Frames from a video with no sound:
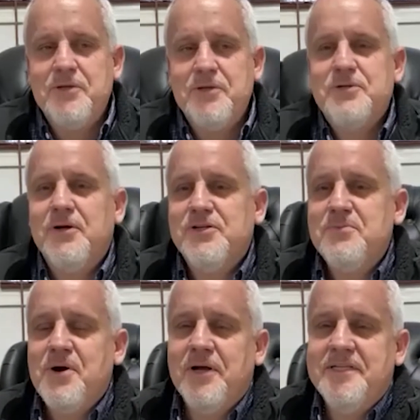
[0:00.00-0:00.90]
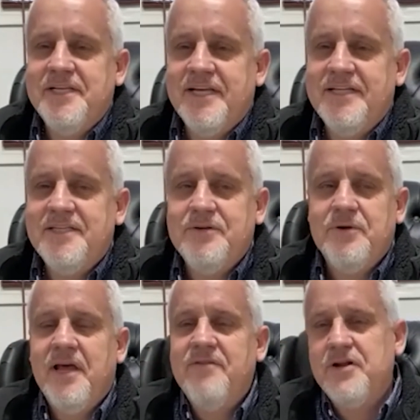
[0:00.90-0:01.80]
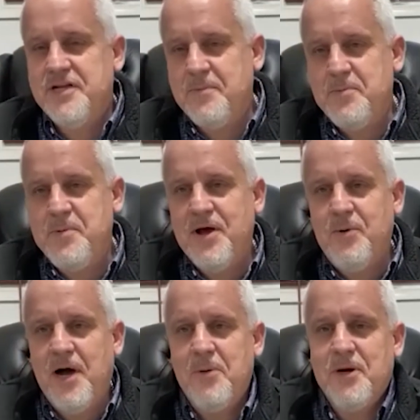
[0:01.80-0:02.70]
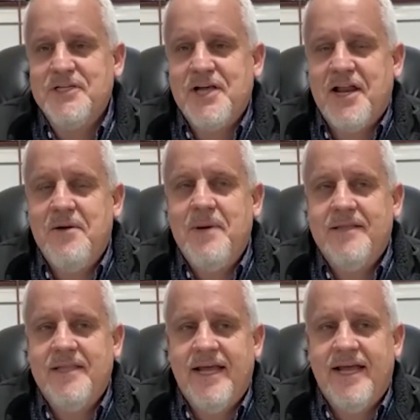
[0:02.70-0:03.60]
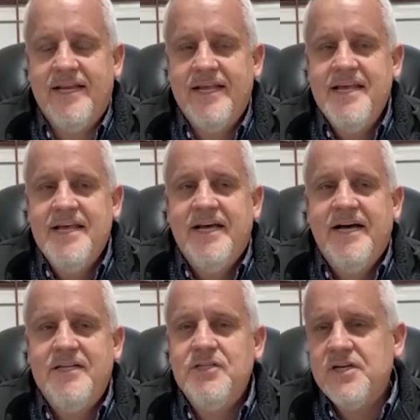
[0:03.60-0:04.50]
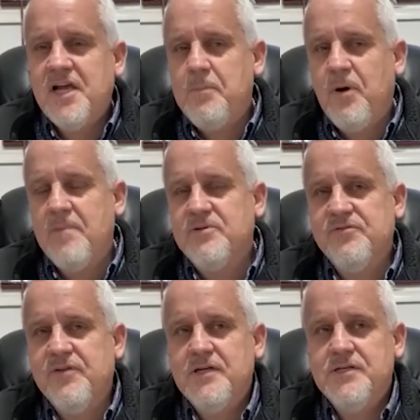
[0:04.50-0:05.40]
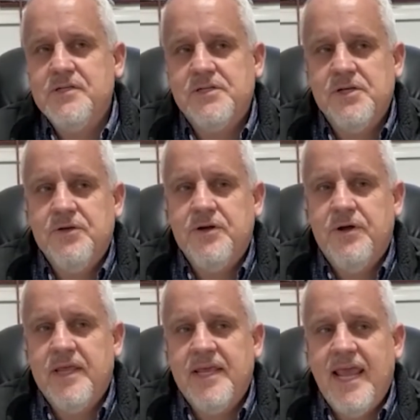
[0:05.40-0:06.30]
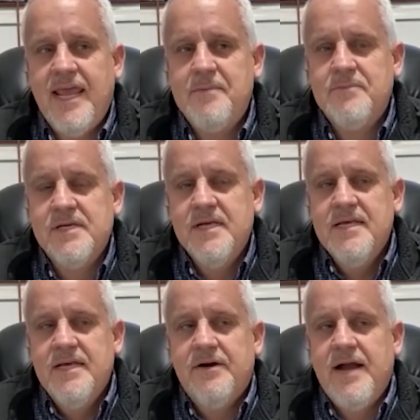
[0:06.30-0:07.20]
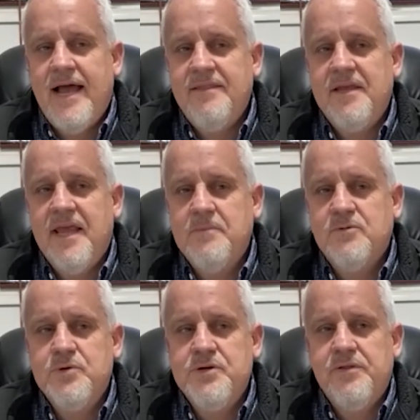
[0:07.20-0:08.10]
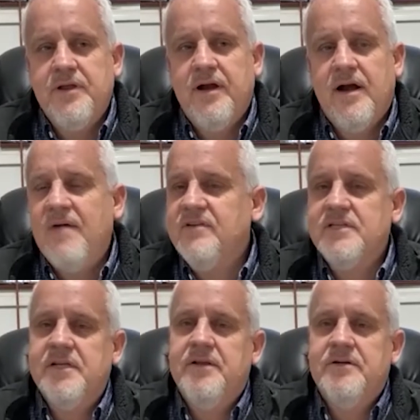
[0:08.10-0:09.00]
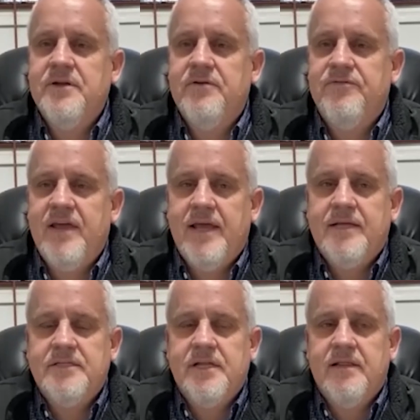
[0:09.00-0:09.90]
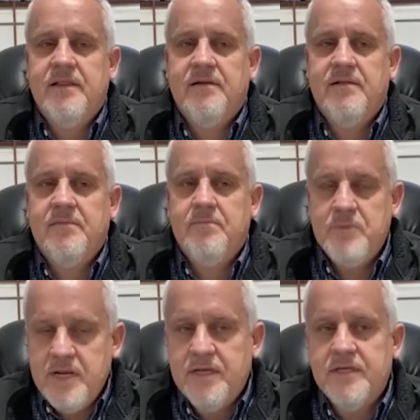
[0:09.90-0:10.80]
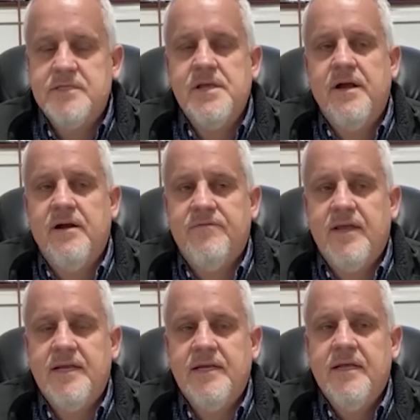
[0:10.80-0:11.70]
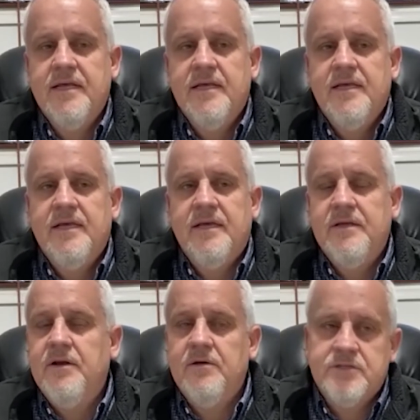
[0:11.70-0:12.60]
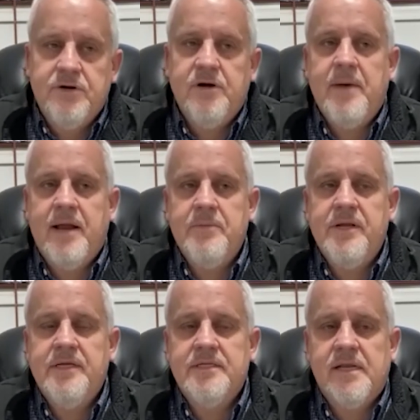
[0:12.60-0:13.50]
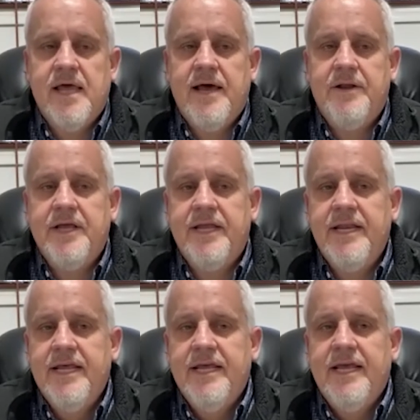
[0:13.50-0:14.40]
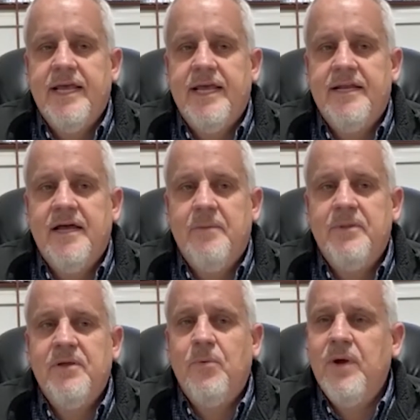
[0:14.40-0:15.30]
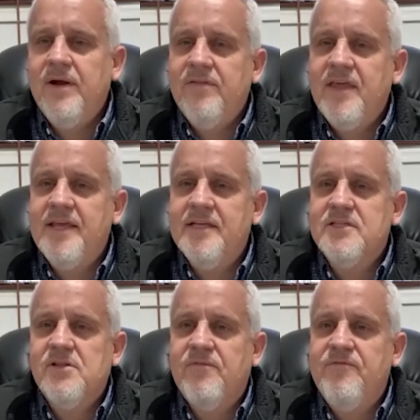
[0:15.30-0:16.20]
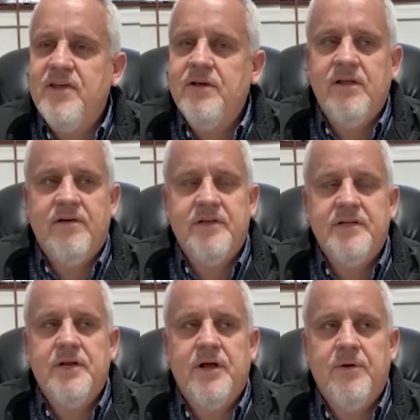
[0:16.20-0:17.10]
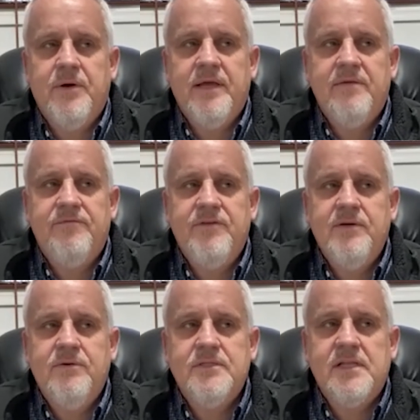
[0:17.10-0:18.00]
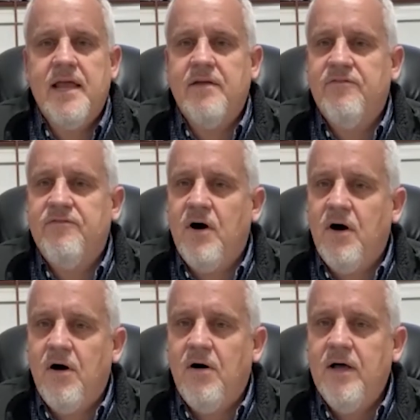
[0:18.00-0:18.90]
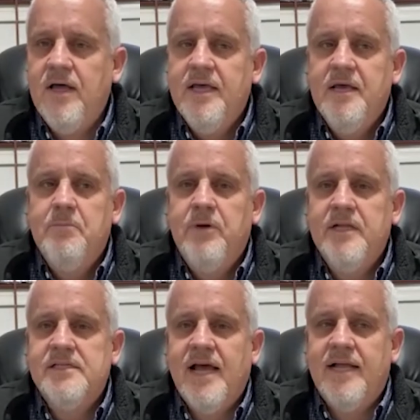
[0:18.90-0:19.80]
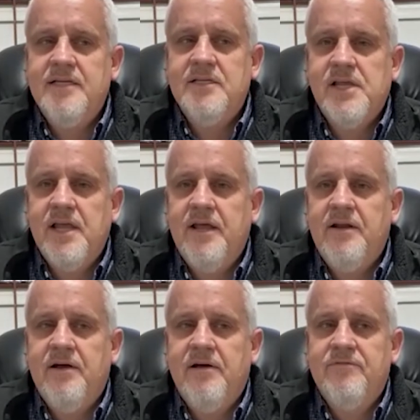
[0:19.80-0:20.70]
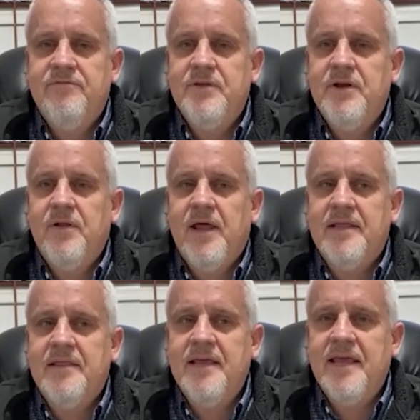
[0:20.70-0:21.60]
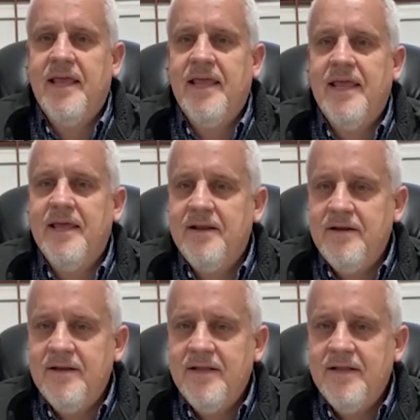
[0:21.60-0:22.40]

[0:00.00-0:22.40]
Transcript: starts tomorrow at 10, 10 to 11 on WPLY. We're excited about that. Uh, just a couple observations too. You know, in the games or at the games when you're there, obviously there's no fans. That the media is there if they can. You know, a certain amount of media is allowed in. And uh, but the weird thing is the feel of it. You know, it feels like fall, but it's got this hint of you know like the end